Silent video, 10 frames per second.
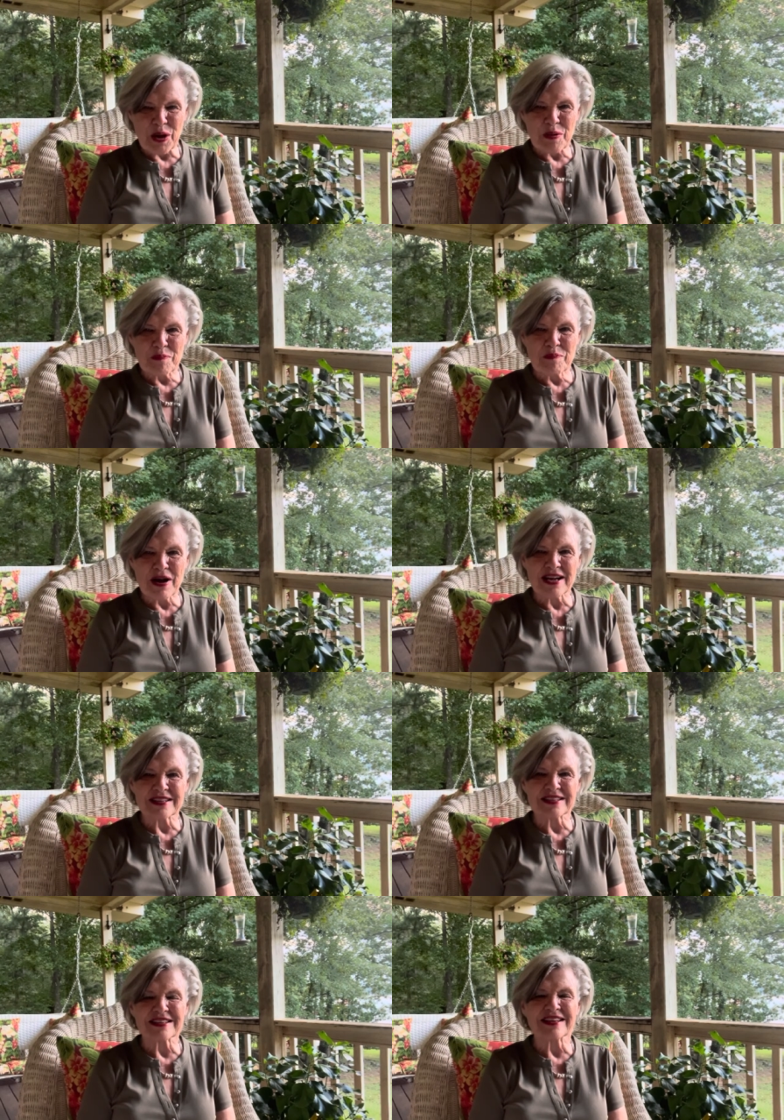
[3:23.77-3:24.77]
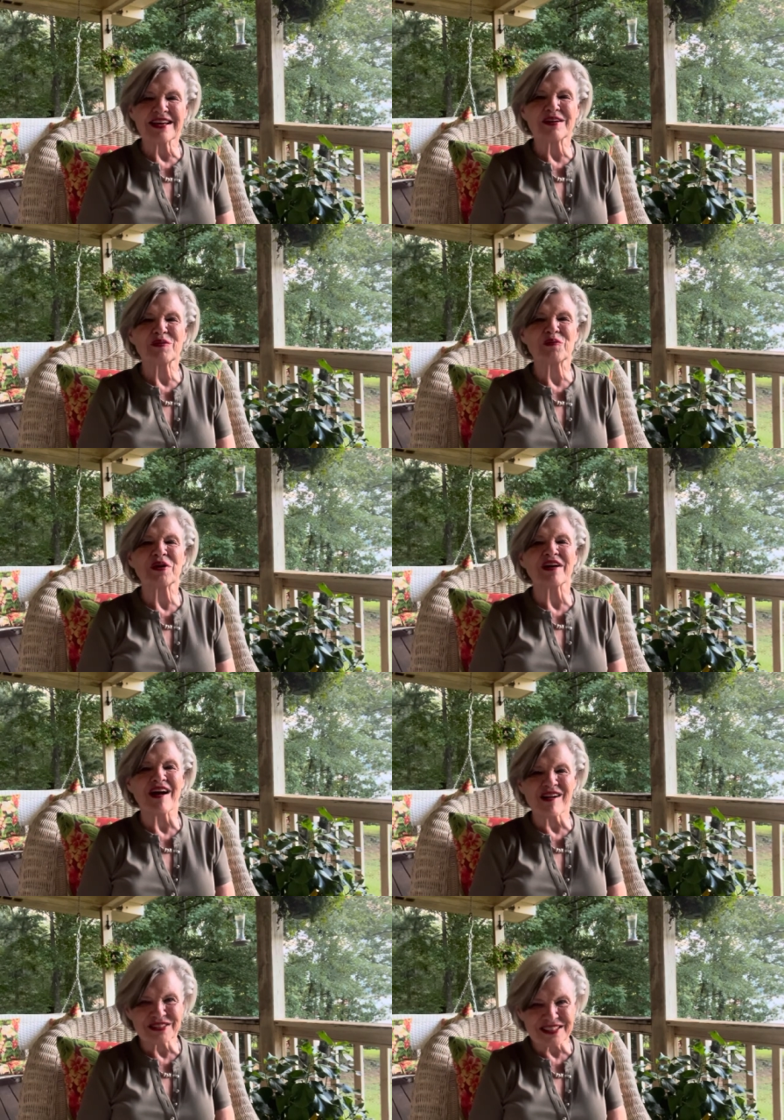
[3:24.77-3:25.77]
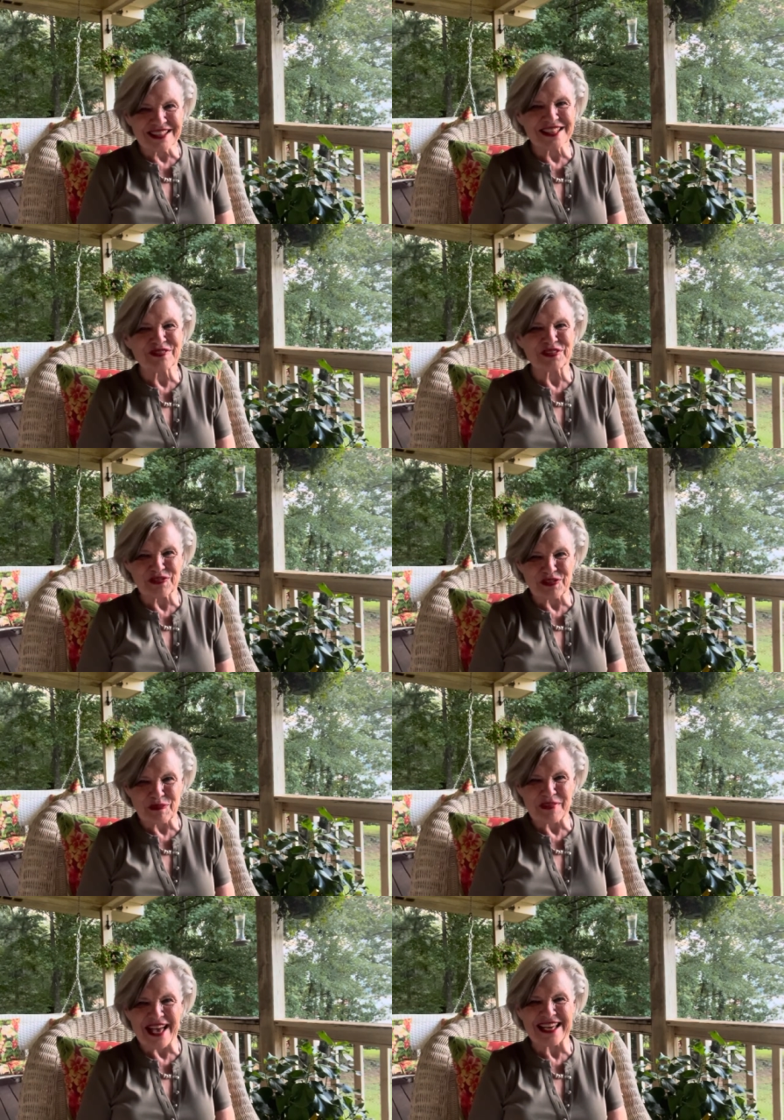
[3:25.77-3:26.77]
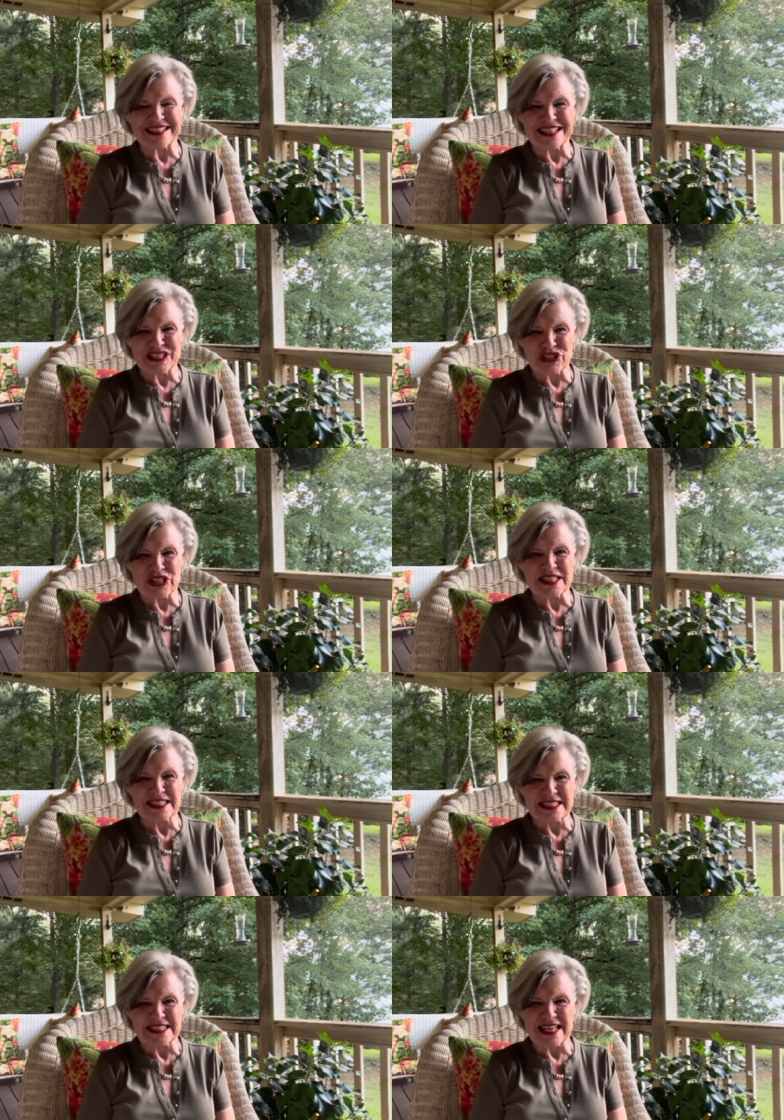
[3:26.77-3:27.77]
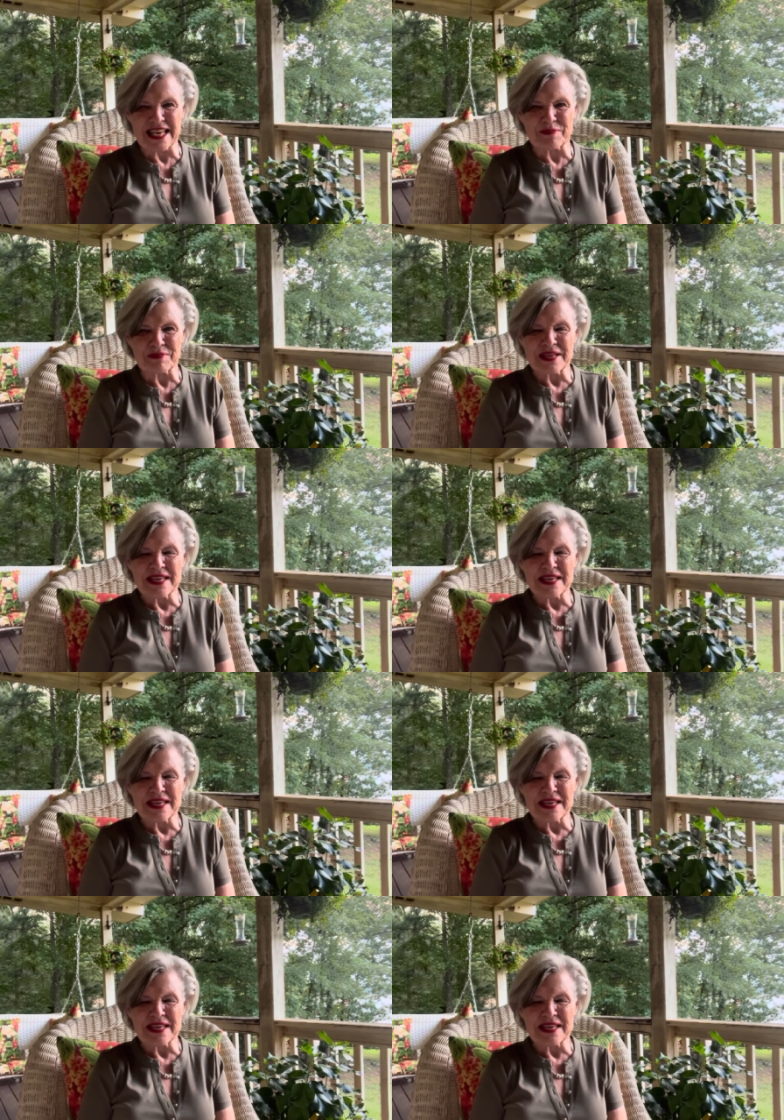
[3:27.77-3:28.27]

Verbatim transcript: but we're all delivered from that in Jesus' name.